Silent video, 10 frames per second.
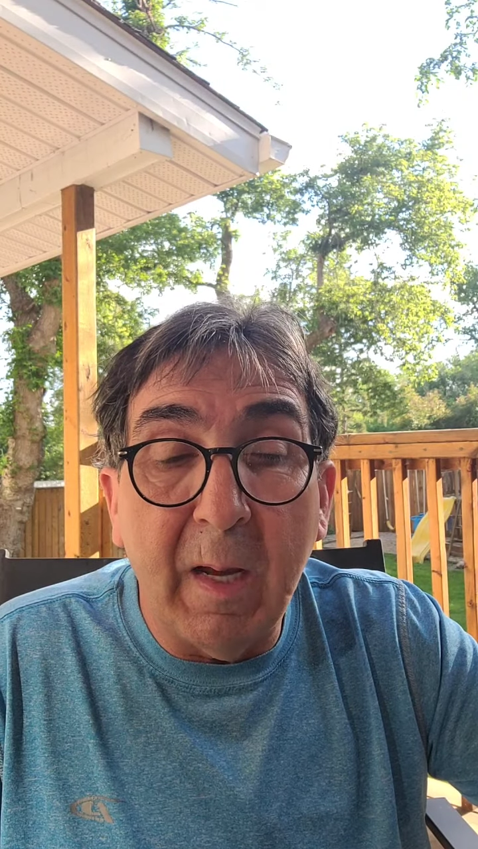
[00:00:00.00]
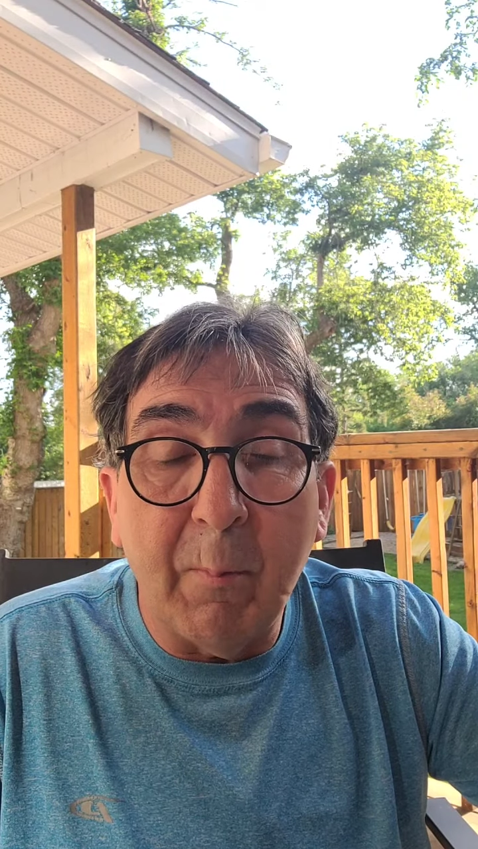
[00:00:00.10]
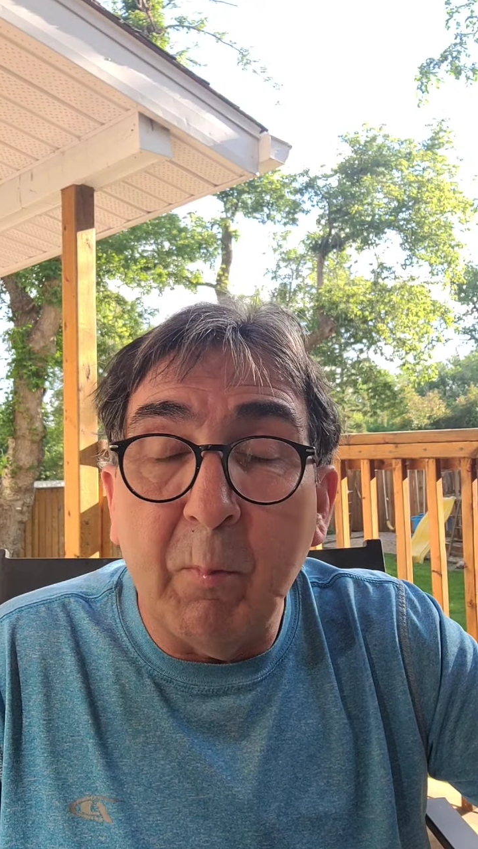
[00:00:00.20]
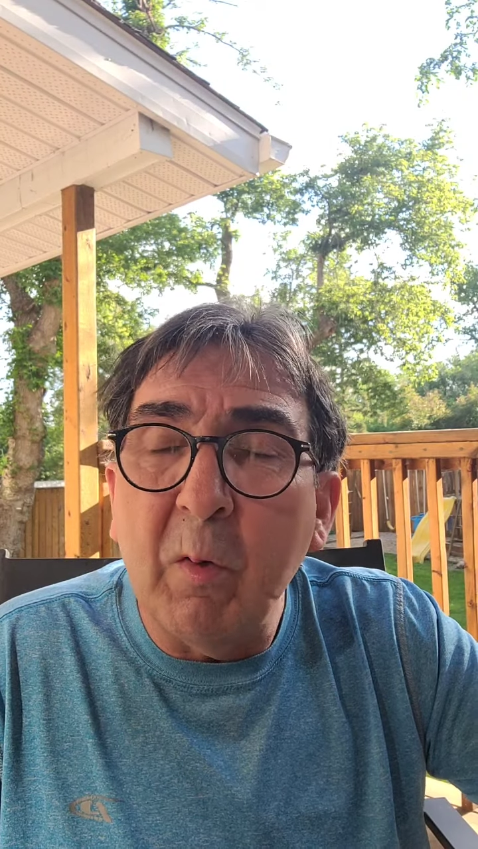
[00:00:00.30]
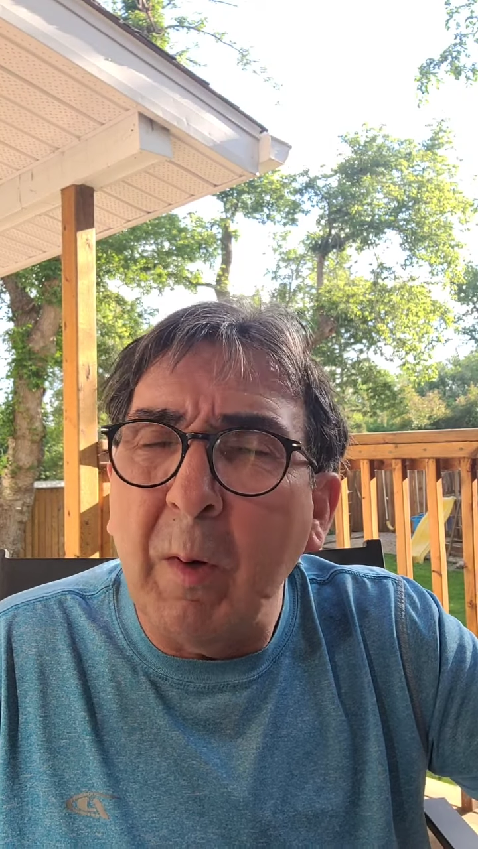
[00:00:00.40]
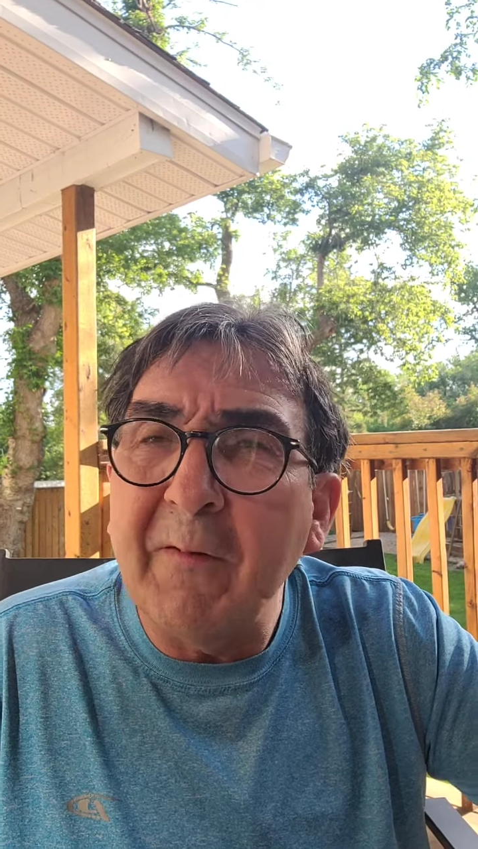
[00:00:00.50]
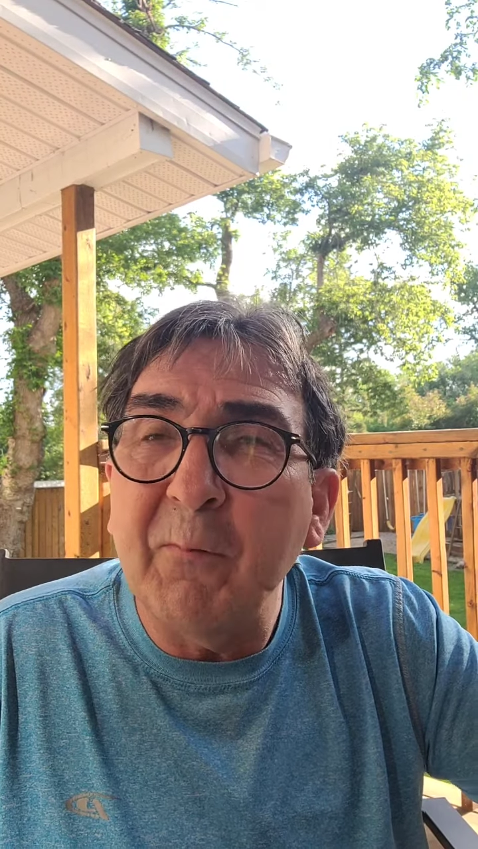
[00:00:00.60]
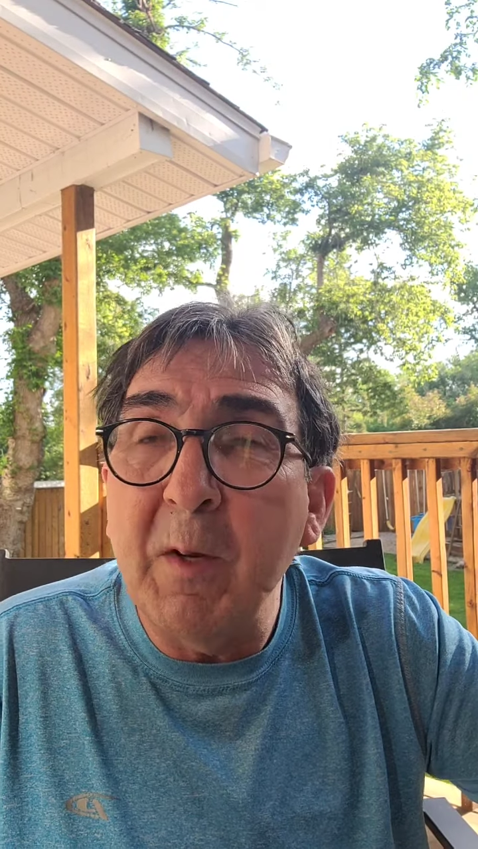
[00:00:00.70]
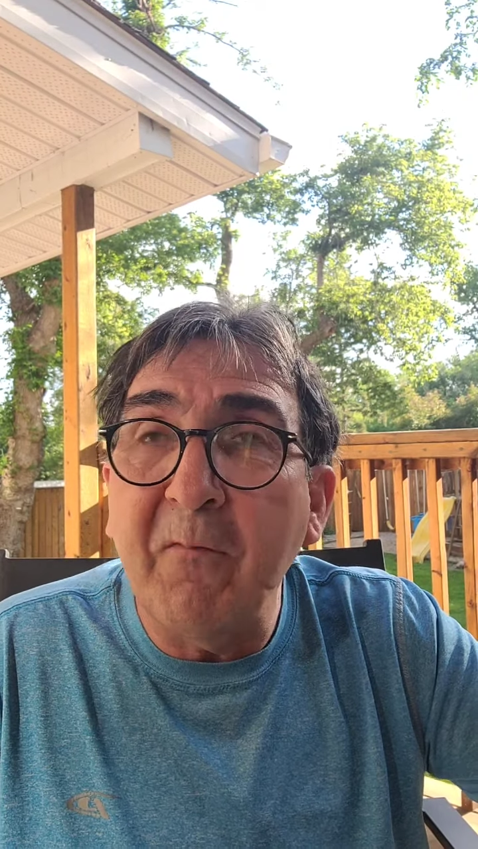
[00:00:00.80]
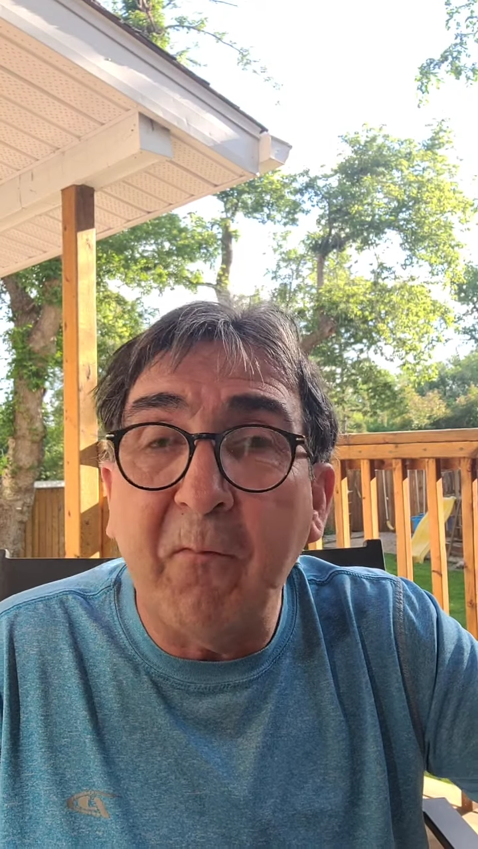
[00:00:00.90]
And we don't have
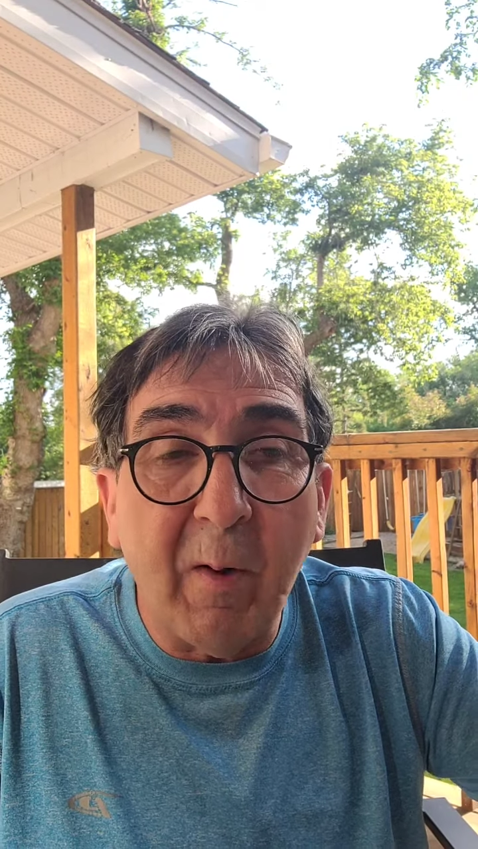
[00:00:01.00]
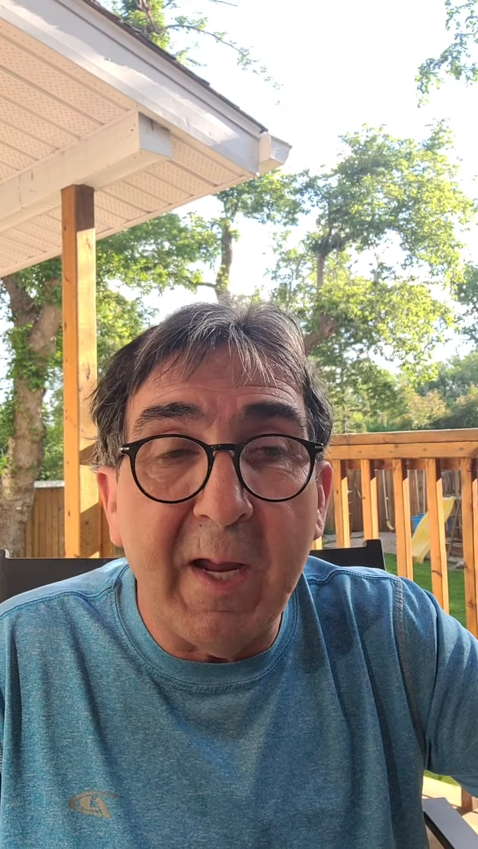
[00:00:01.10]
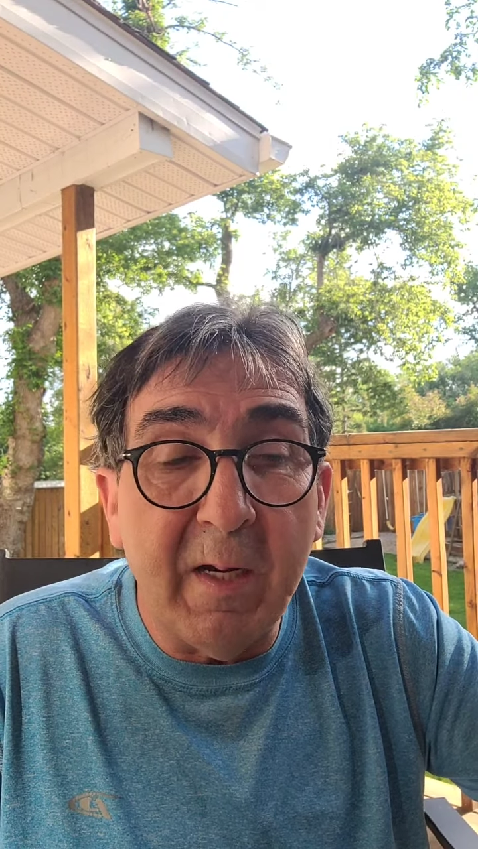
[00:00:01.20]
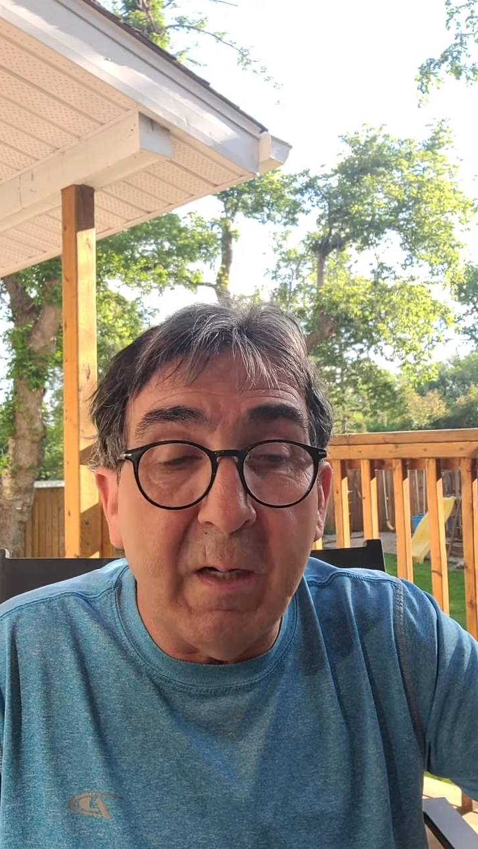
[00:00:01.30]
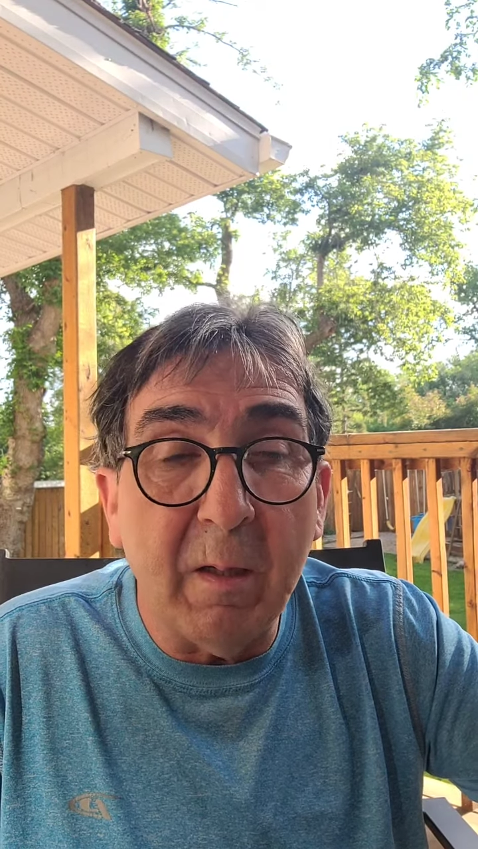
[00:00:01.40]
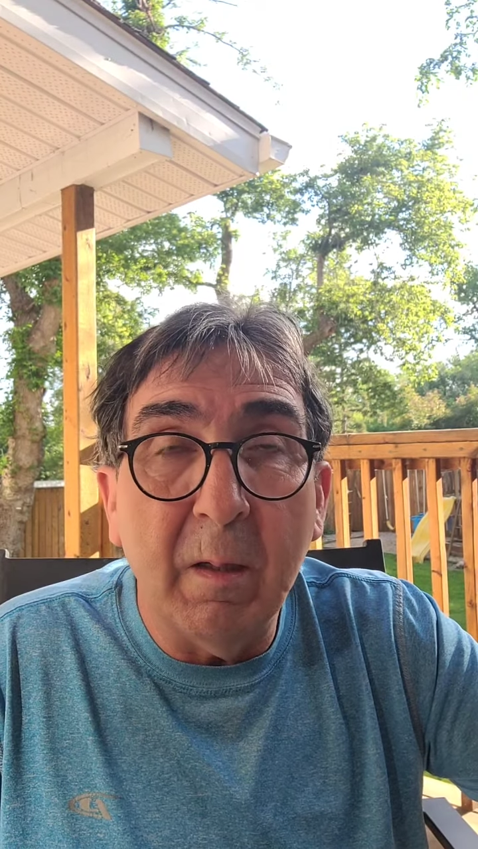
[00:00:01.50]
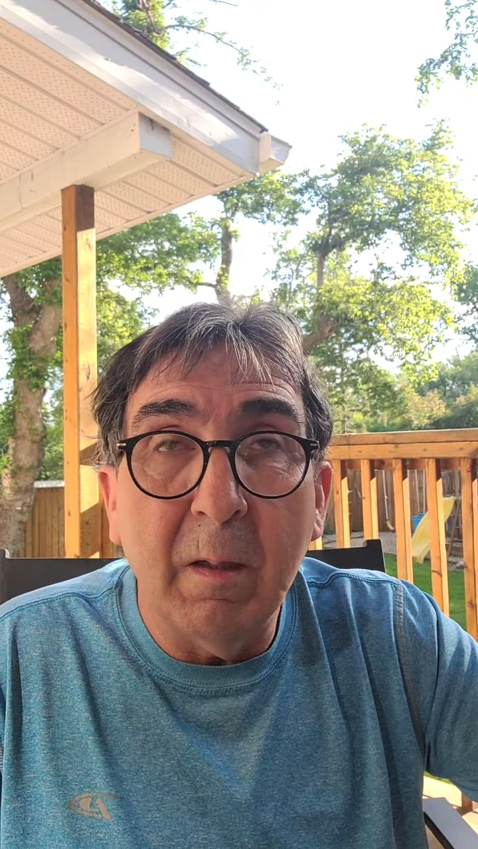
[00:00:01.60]
to be afraid